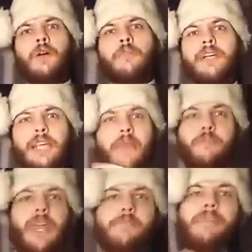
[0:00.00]
because I'm
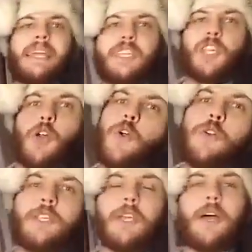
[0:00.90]
being Me
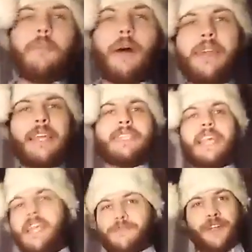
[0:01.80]
Too'd by these
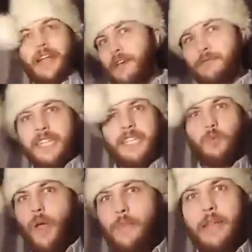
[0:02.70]
evil leftist
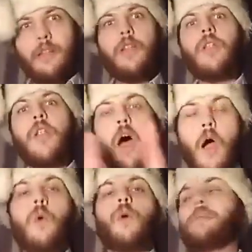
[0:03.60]
women?
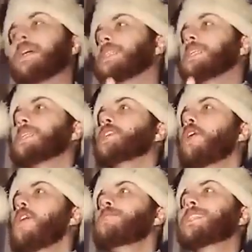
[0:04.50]
No, because this is
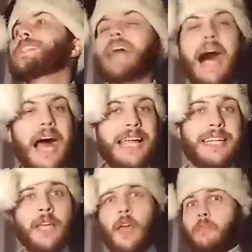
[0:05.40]
your own
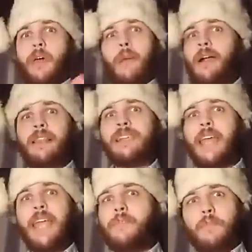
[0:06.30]
side. But apparently there's
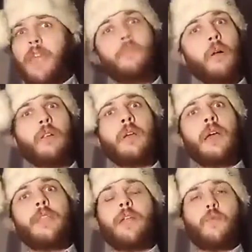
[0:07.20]
8 people
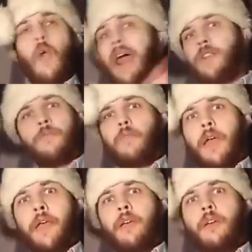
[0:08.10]
that have
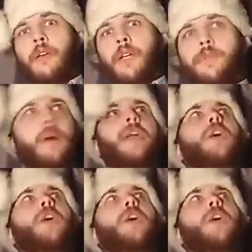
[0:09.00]
randomly, by